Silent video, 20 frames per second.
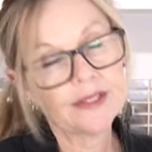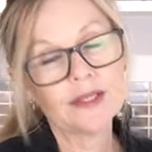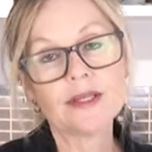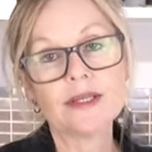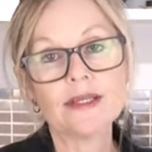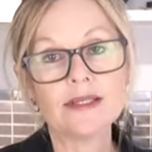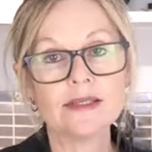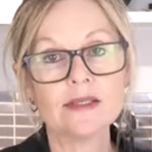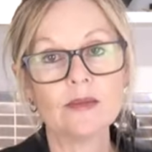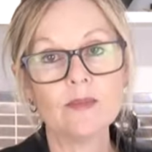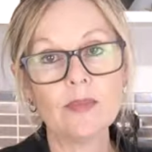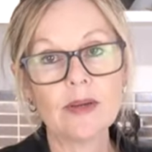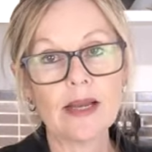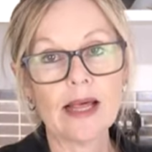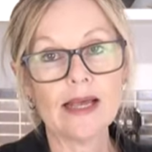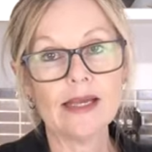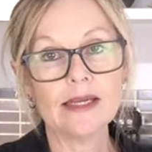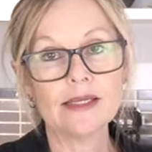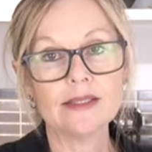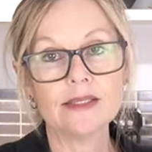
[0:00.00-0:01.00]
that there's a
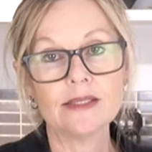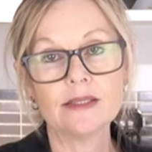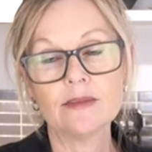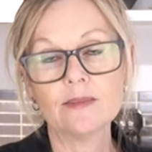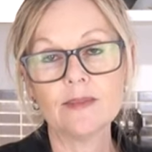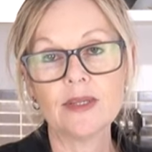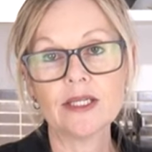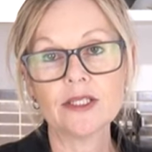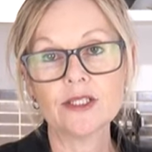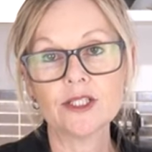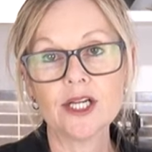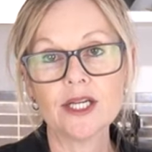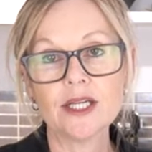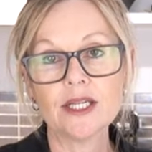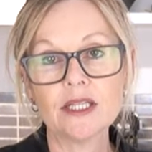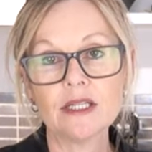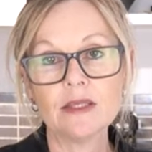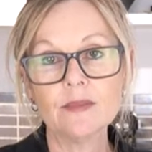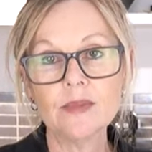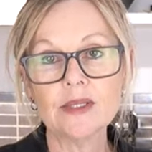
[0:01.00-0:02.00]
blade picture
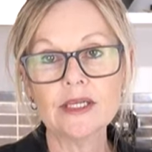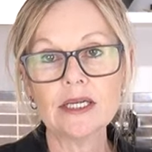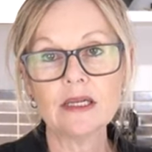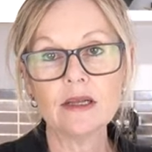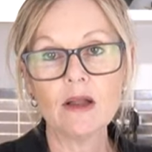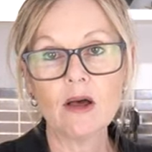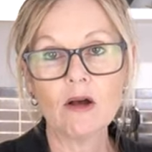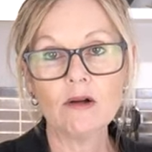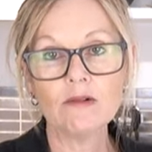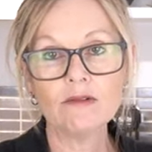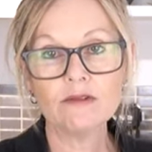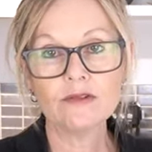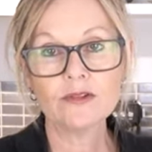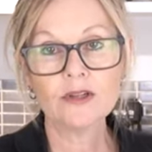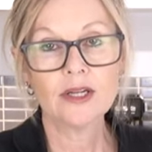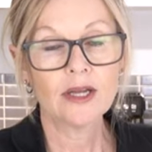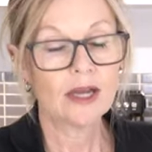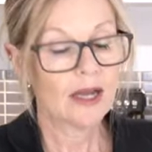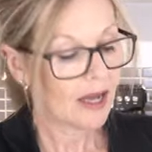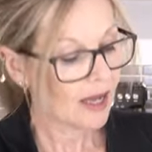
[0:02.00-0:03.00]
in the middle of
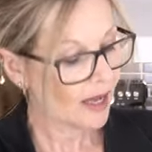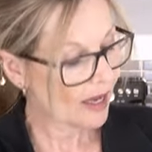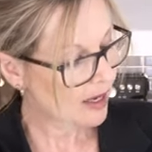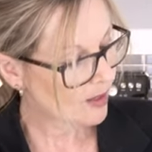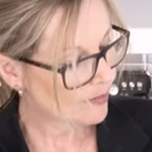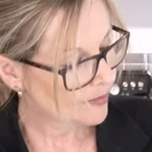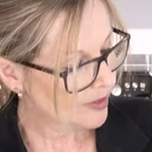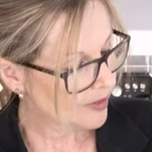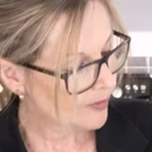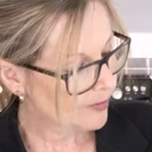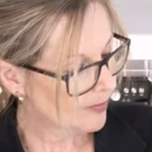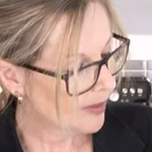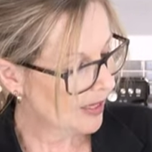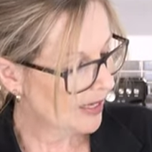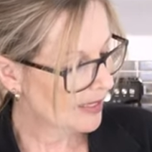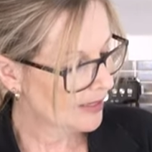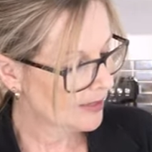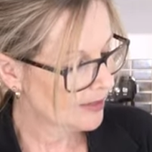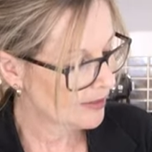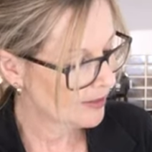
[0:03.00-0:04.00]
um, the
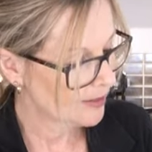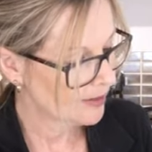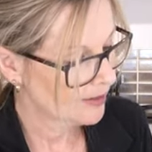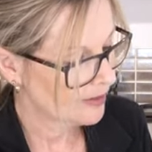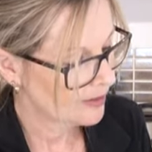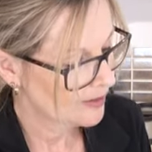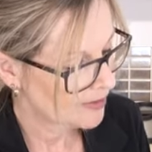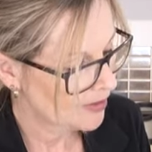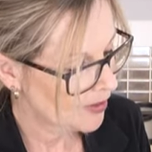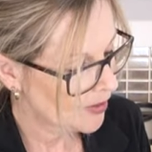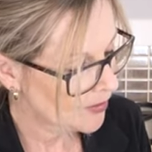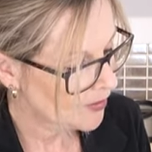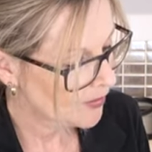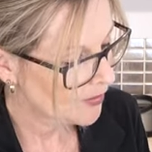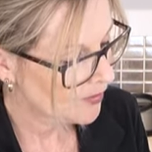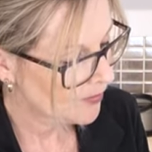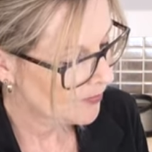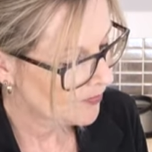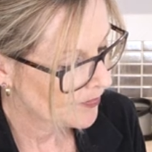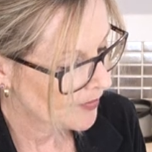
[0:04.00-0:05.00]
blade
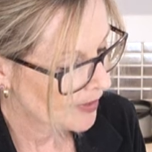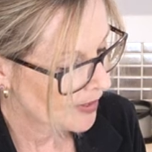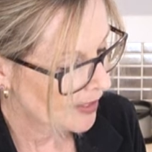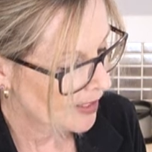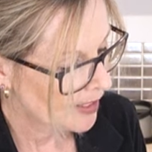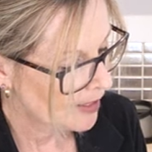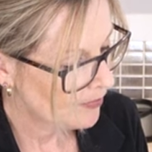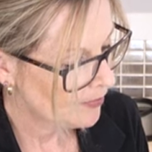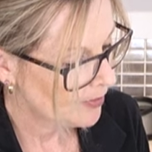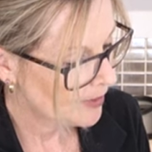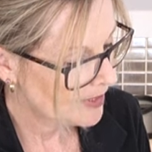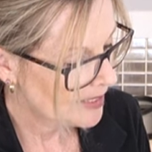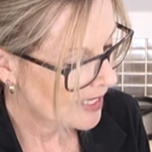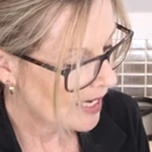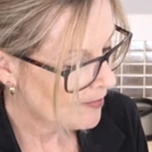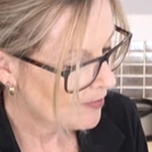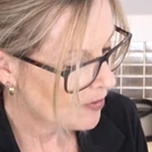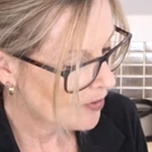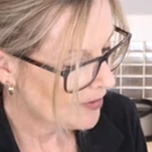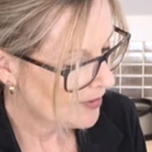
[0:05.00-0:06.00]
circle. If we
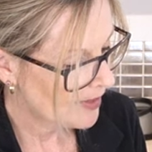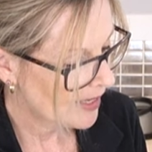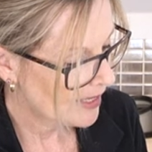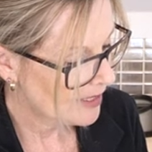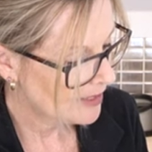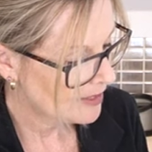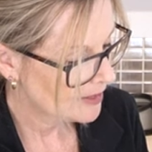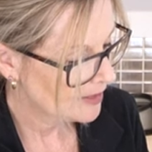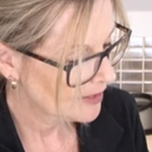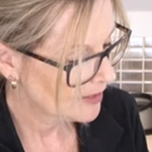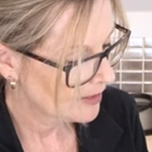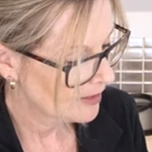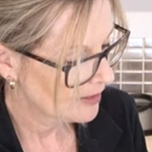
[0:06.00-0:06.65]
tap on that,